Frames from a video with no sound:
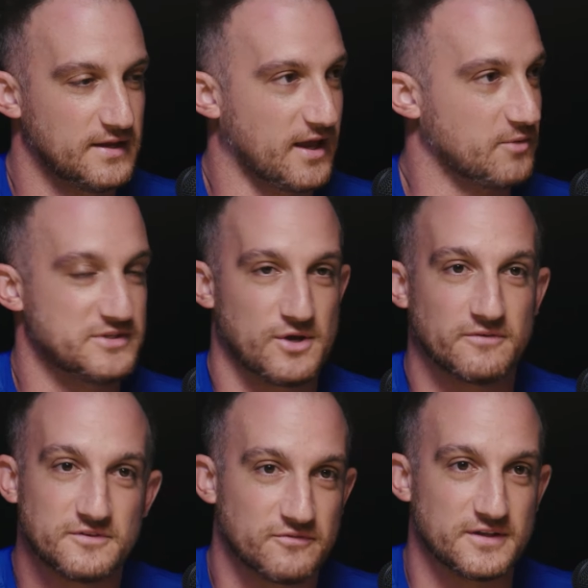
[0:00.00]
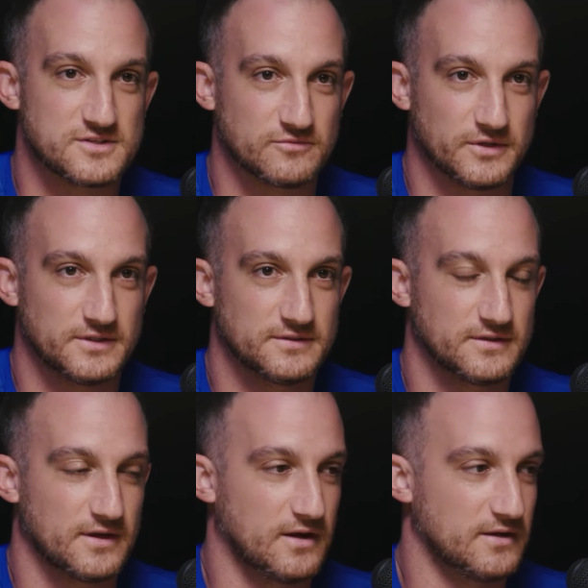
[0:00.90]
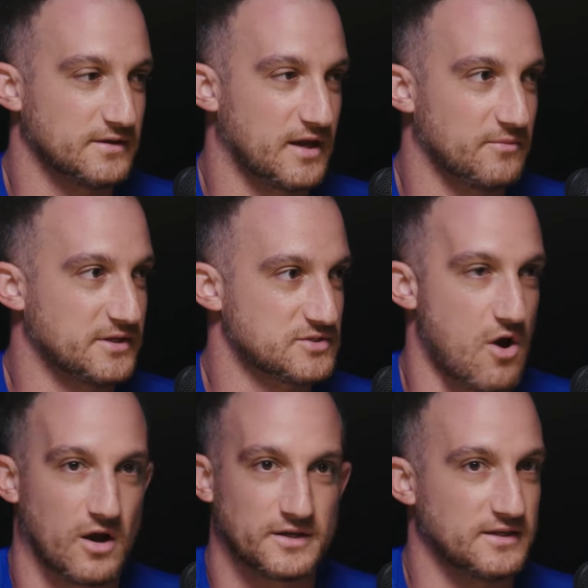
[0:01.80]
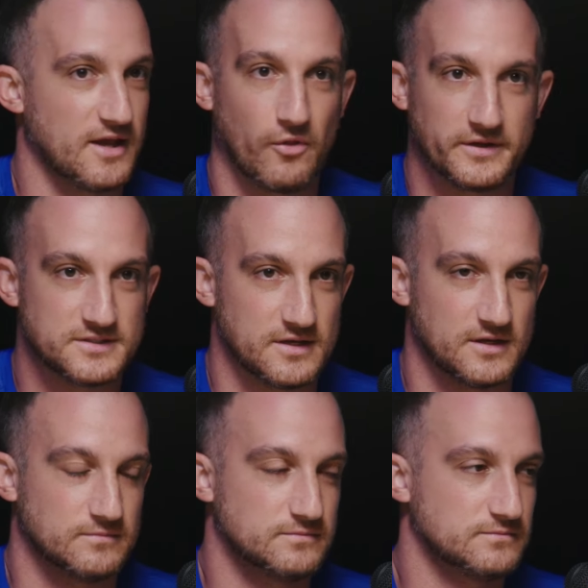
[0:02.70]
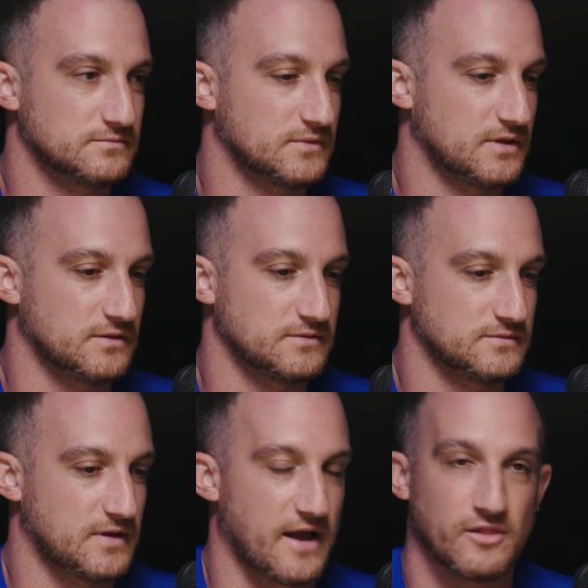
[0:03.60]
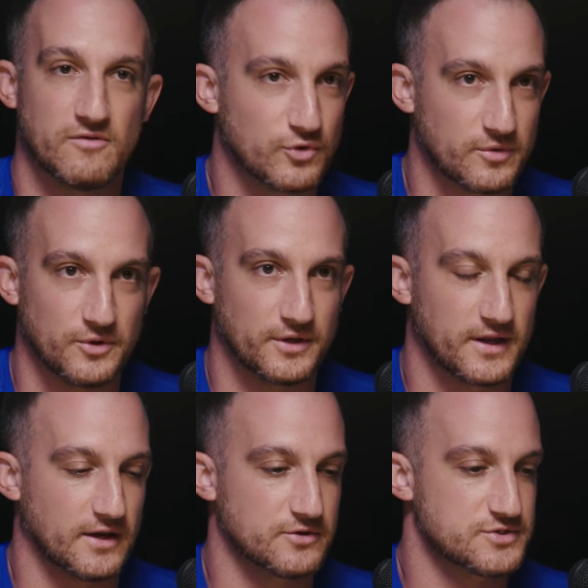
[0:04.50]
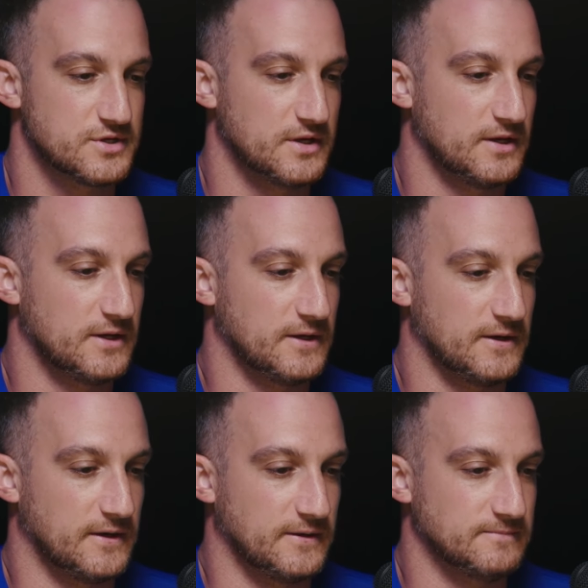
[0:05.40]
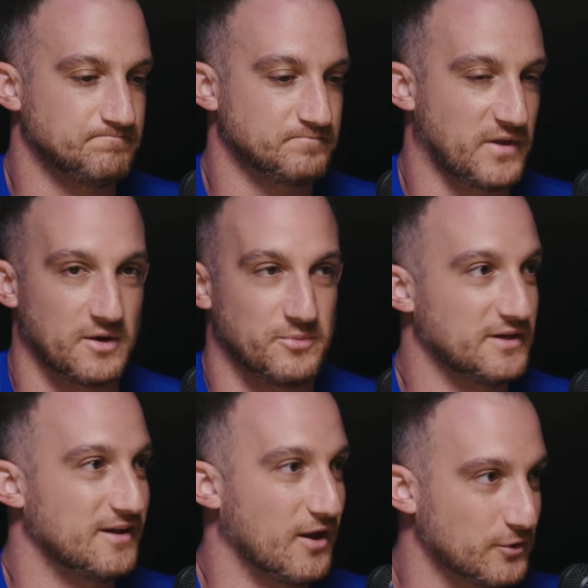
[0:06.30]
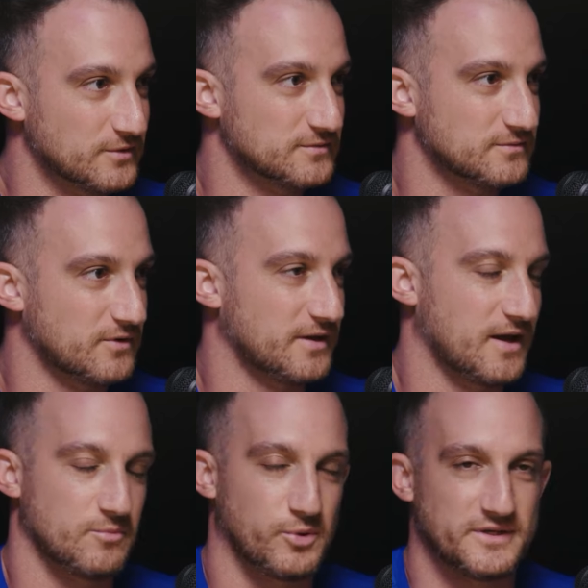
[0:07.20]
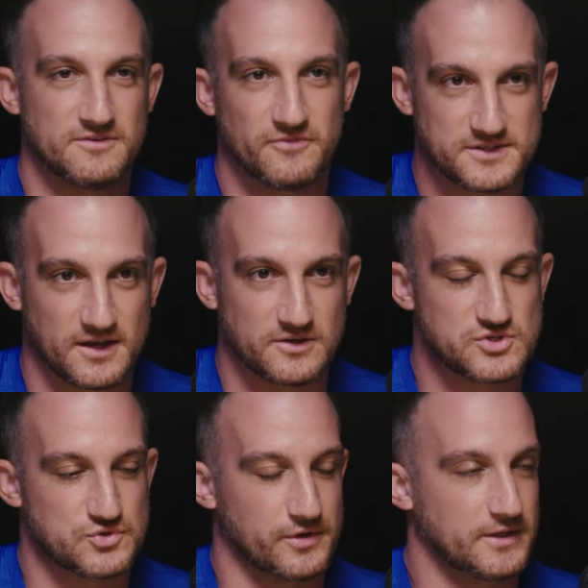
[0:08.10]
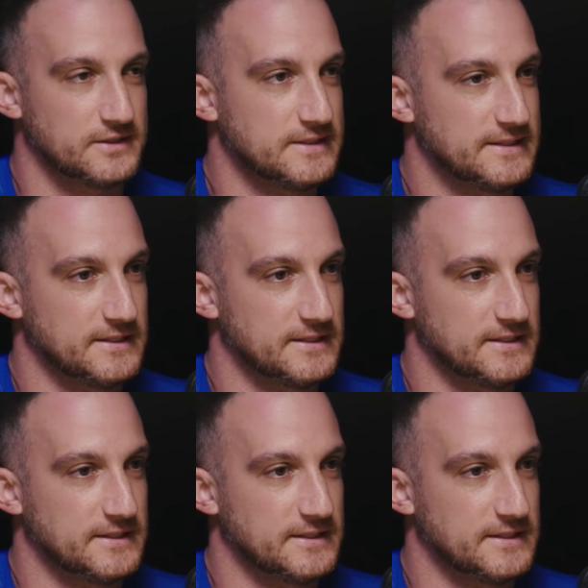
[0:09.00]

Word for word: Got to be tough defensively. Uh, Got to be a talking, yelling team uh, high level communicators. Um, got to be together, right? Got to play defense on a string.